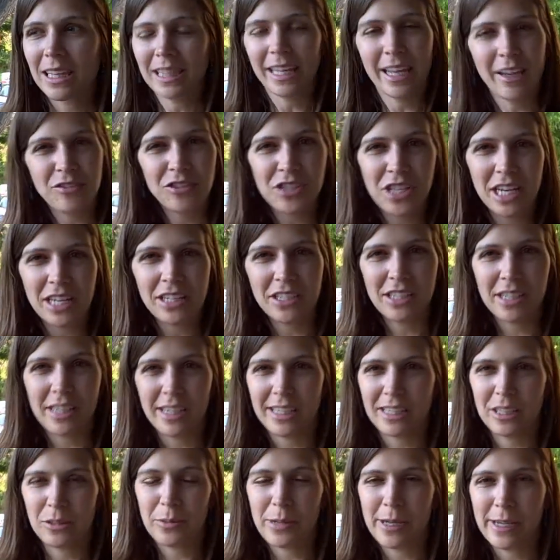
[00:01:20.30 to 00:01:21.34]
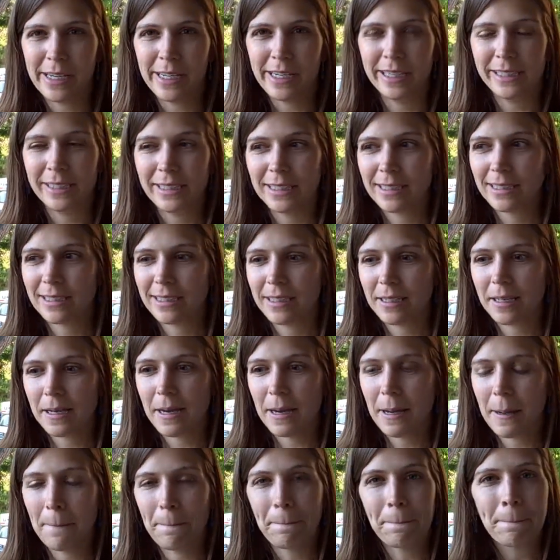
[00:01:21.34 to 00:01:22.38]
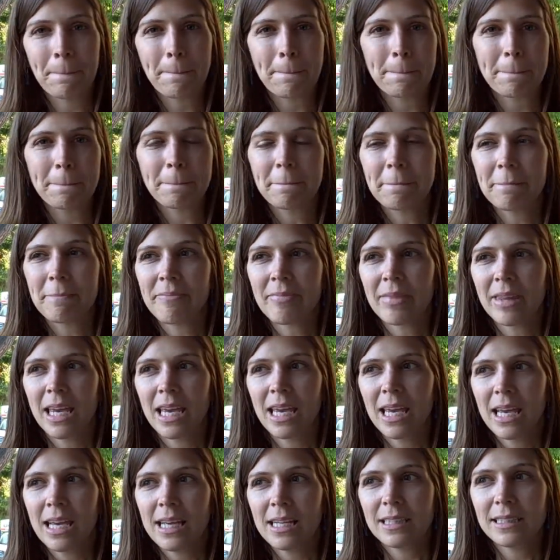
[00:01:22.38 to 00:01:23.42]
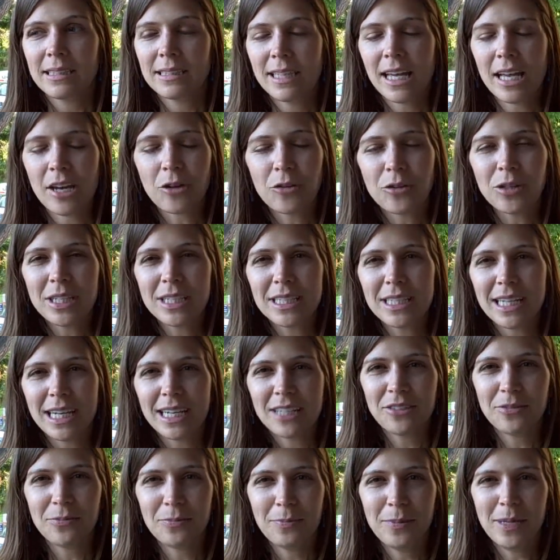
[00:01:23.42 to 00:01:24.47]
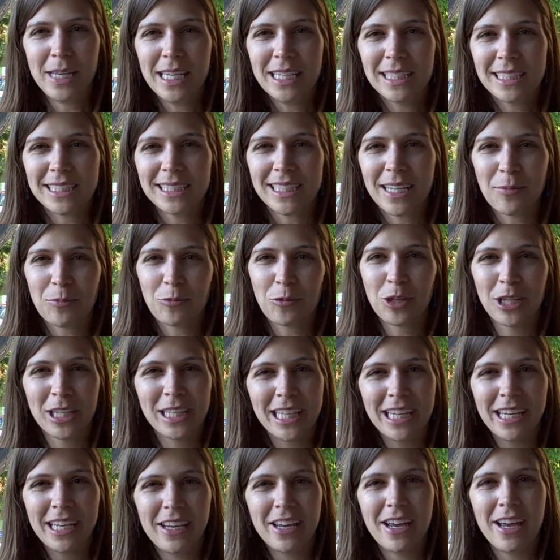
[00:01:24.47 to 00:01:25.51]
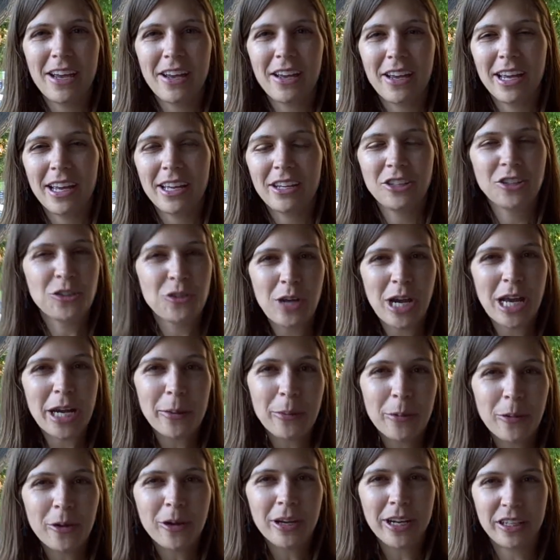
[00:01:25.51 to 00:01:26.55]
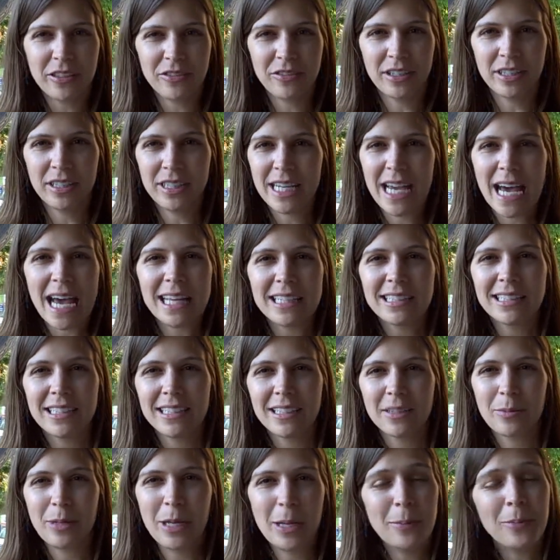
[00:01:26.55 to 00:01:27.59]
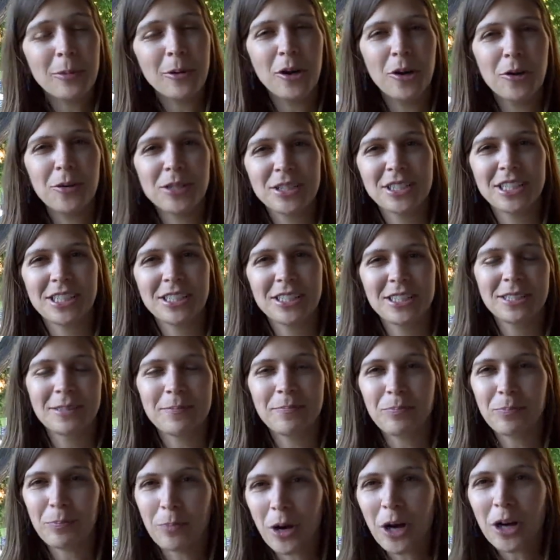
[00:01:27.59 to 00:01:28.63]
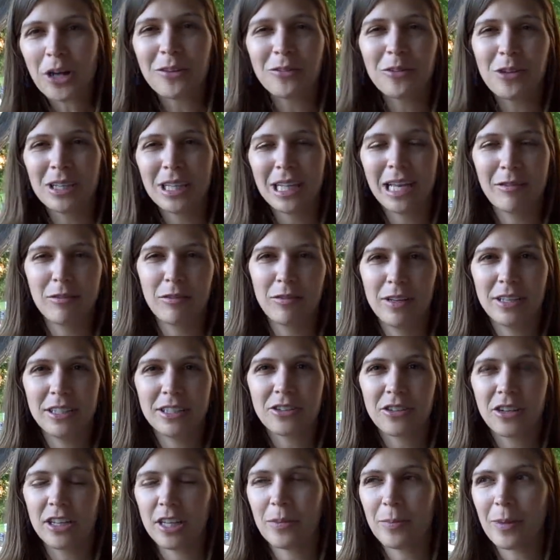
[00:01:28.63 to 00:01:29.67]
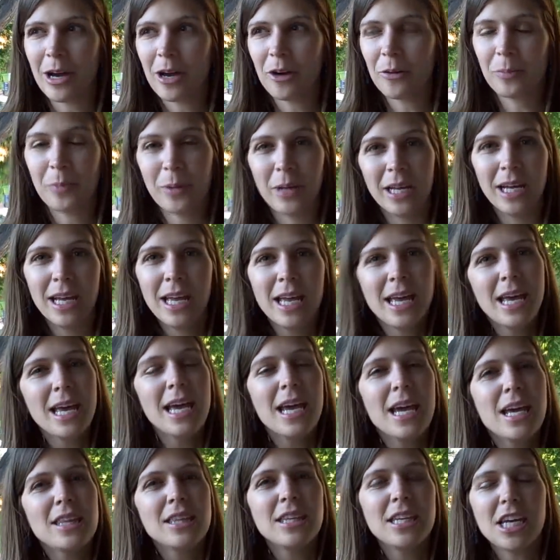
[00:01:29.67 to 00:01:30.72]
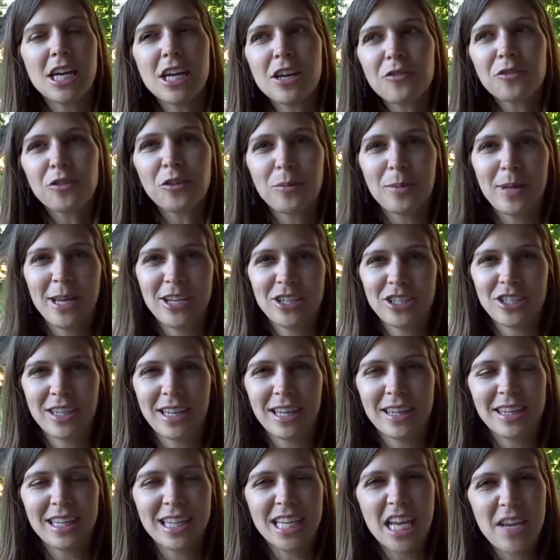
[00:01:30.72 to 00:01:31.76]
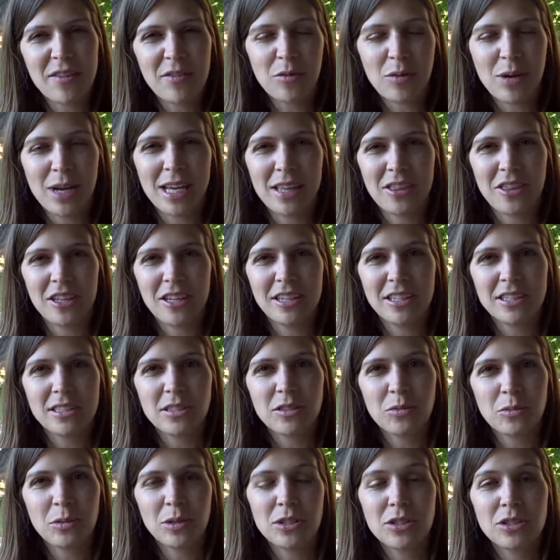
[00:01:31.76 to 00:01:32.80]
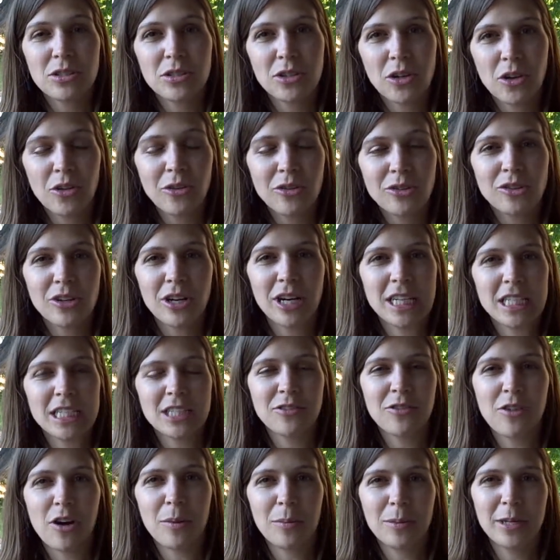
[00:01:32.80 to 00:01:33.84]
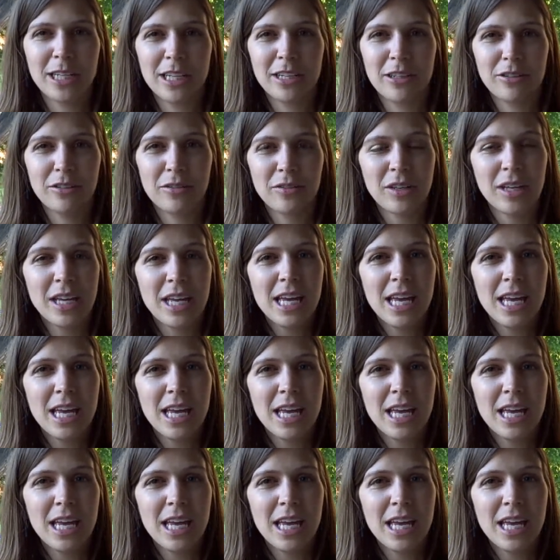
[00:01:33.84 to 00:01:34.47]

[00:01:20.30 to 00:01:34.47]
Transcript: life changing experience. Um, not only did I meet some really incredible and fantastic people, which is part of what live events are all about, but the information that they gave away at this was so transformative.